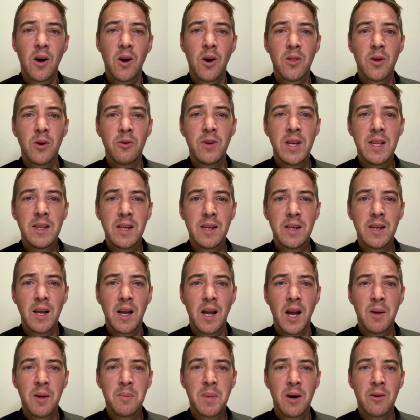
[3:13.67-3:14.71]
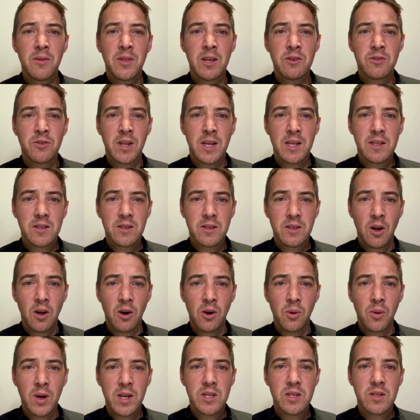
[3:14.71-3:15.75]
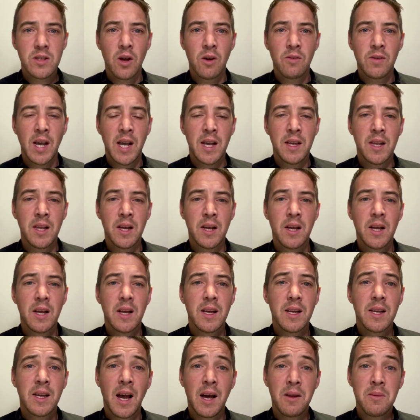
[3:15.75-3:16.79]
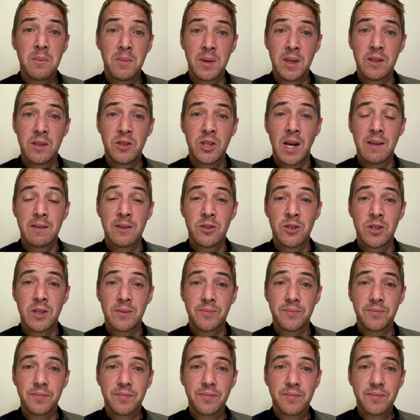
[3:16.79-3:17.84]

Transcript: Although reading about the Israelites' conquest of Canaan can be challenging,